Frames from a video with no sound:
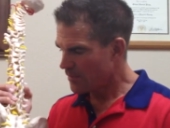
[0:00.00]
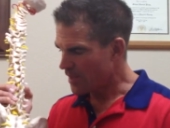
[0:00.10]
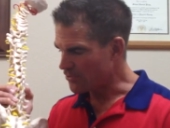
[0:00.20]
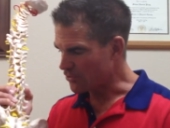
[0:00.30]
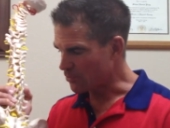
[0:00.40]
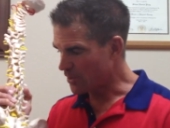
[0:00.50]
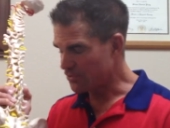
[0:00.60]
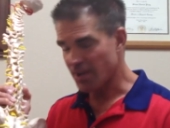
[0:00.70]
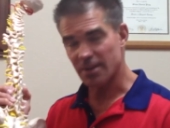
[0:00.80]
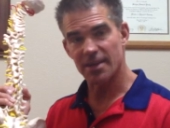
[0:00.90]
That's just one
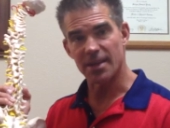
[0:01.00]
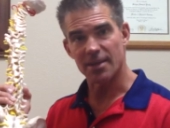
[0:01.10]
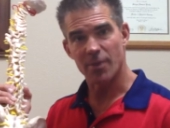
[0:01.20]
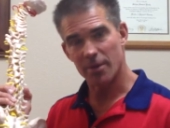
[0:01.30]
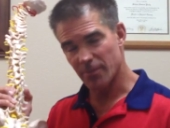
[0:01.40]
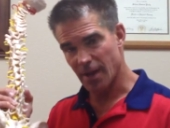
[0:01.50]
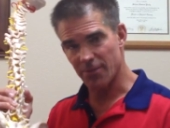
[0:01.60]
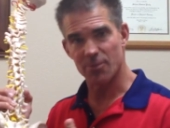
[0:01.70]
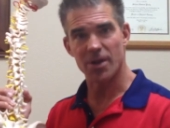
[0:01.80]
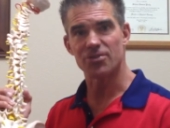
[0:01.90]
technique. You might have
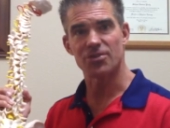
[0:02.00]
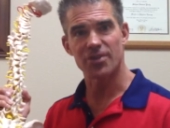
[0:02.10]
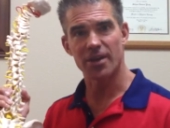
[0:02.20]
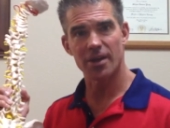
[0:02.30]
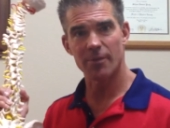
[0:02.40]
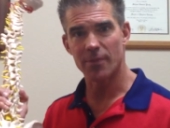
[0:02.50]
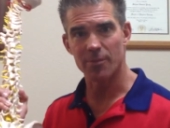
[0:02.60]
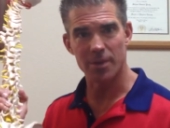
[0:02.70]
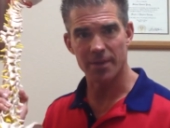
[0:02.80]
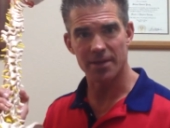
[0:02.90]
the patient stand up, and
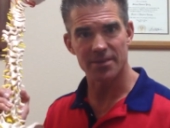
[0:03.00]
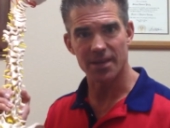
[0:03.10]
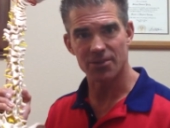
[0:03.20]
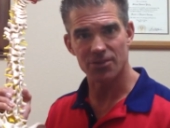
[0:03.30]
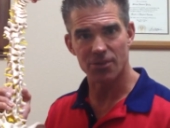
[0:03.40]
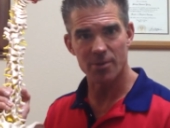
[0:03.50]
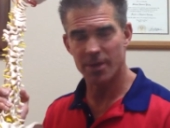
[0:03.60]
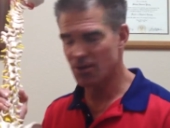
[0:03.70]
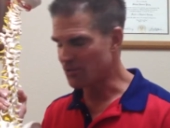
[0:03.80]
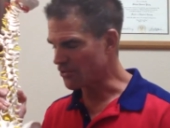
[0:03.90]
maybe that takes 3
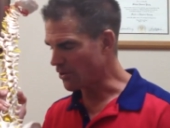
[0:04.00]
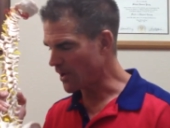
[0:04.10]
minutes or so.